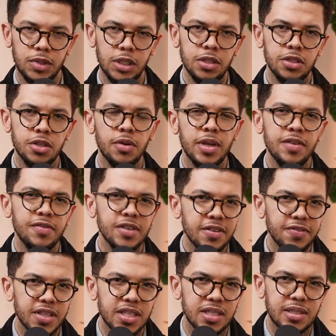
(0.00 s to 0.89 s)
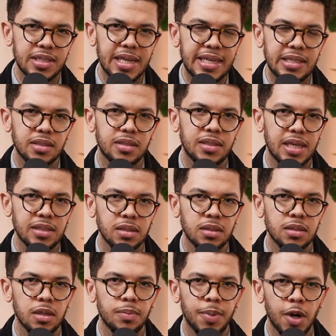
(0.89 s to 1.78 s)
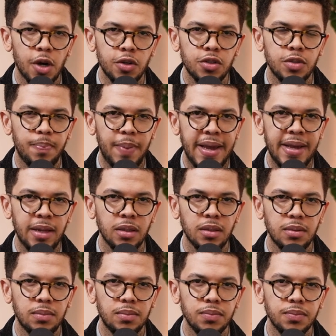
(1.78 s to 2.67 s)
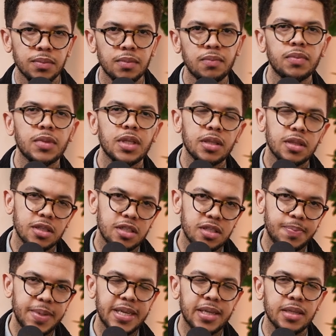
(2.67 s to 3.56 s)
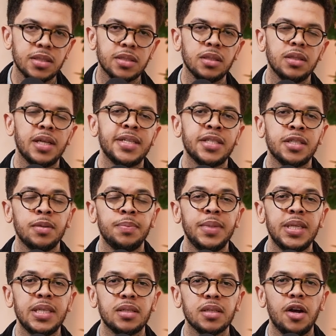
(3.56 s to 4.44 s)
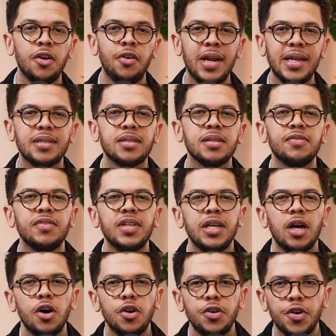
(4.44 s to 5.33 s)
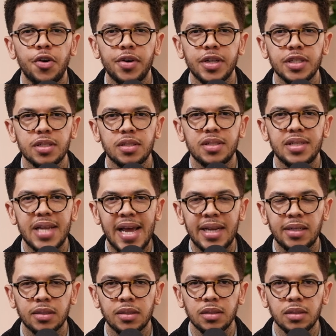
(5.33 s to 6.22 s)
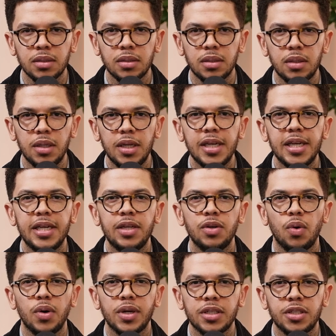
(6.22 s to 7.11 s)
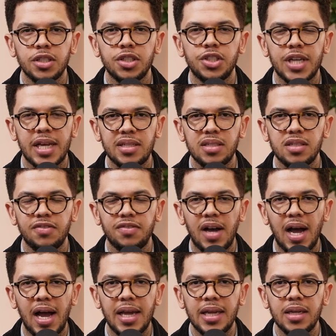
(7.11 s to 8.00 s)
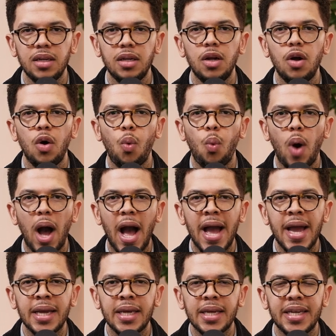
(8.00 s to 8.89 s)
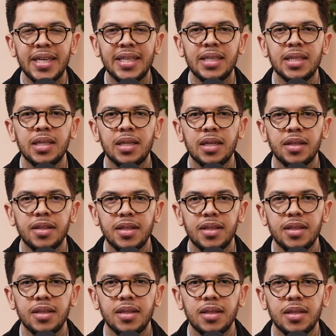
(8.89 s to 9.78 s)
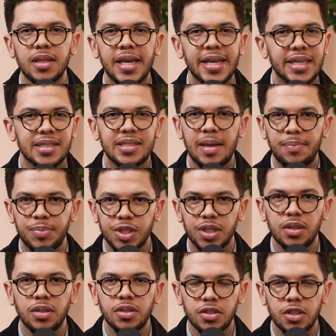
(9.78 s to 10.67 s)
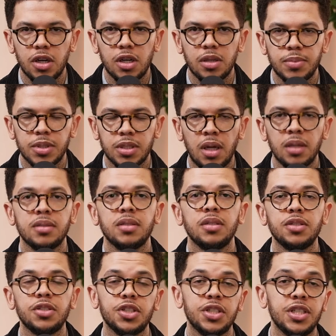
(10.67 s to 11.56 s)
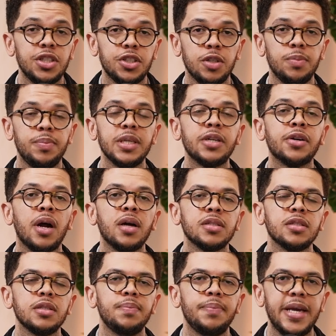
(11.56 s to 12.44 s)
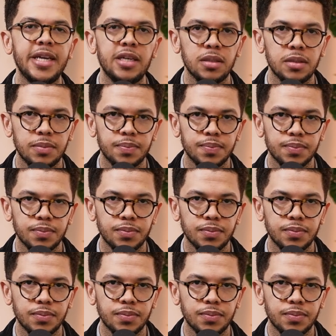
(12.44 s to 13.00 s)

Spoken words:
So even if the state doesn't oppose bail, the Speaker still has to meet a relatively onerous standard in order to justify why in exceptional circumstances she should be granted bail.